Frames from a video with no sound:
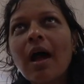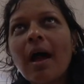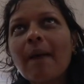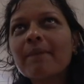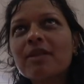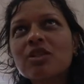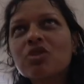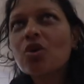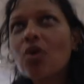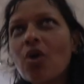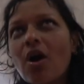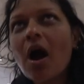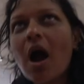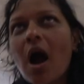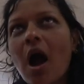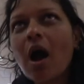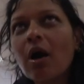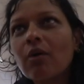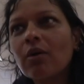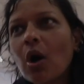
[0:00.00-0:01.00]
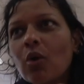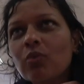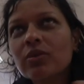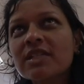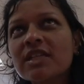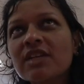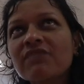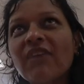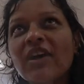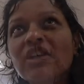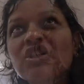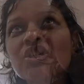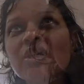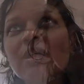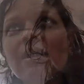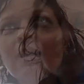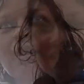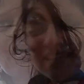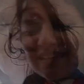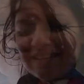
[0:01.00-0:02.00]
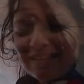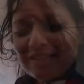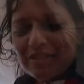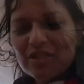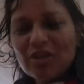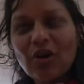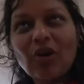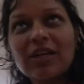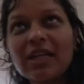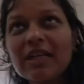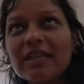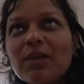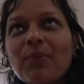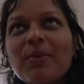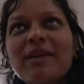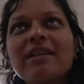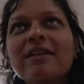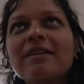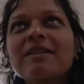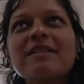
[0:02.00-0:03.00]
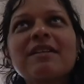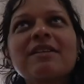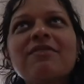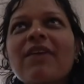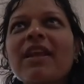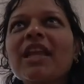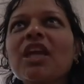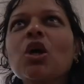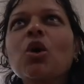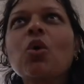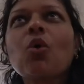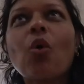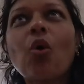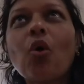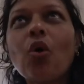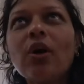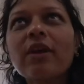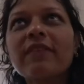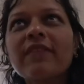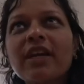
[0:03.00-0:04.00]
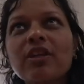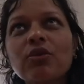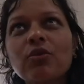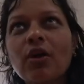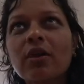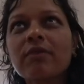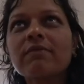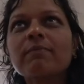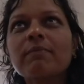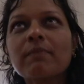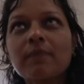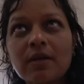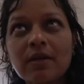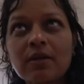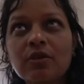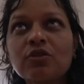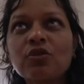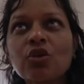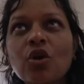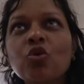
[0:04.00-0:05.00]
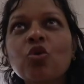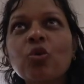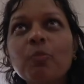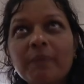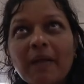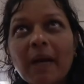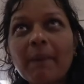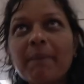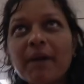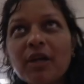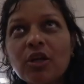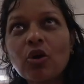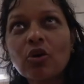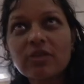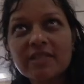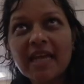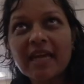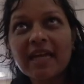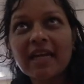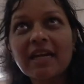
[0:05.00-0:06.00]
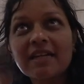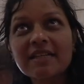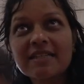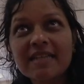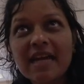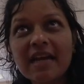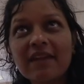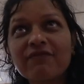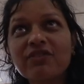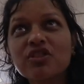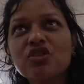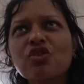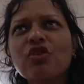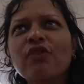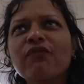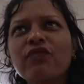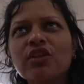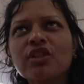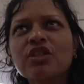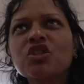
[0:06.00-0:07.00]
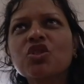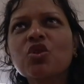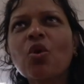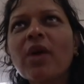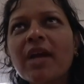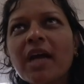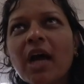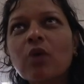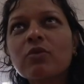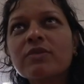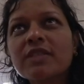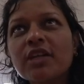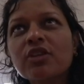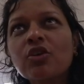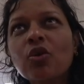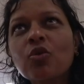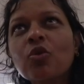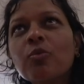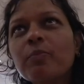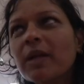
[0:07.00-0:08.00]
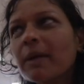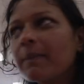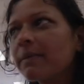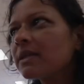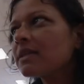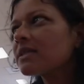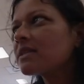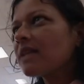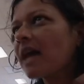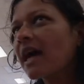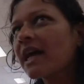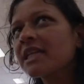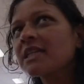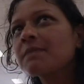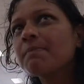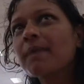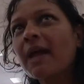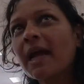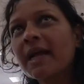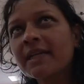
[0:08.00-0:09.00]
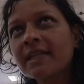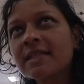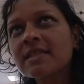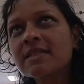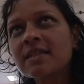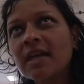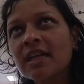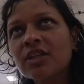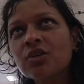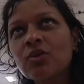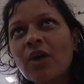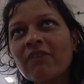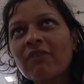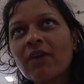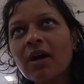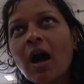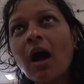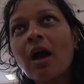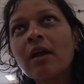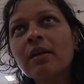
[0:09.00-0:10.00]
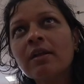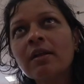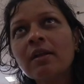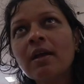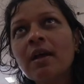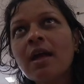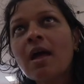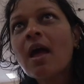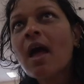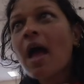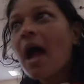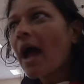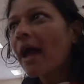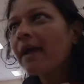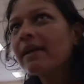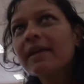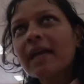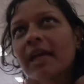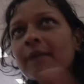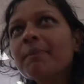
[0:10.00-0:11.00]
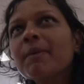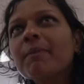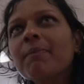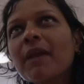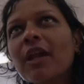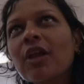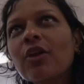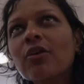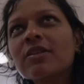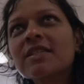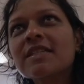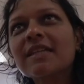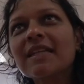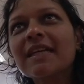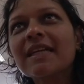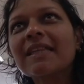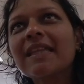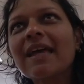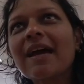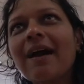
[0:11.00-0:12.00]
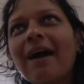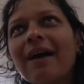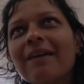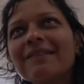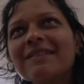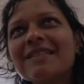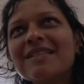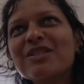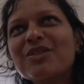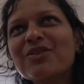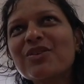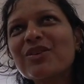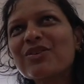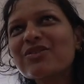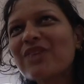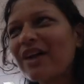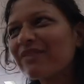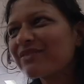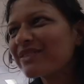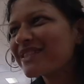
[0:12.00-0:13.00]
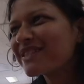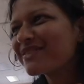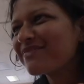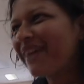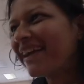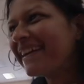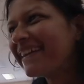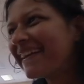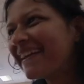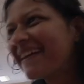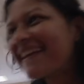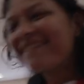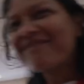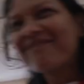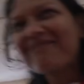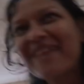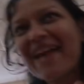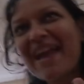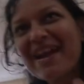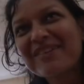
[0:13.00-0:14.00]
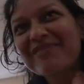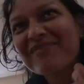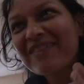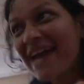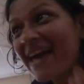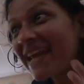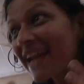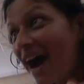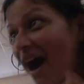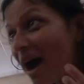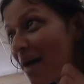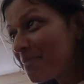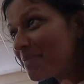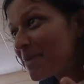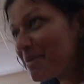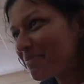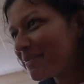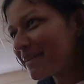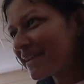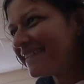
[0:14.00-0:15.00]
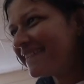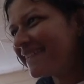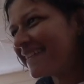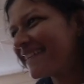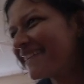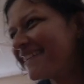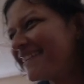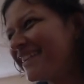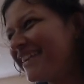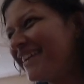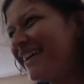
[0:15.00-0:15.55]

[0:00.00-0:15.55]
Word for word: I mean, so how, how does it function? See, Scotland, the weather isn't very cold that you are you know cooped up indoors. I can understand if, it's, hmm. if it's snowing outside, you're cooped up. It is nice, bright and sunny. You have a garden, and yet people are not sitting in their gardens. You know, so I was wondering where where are people here?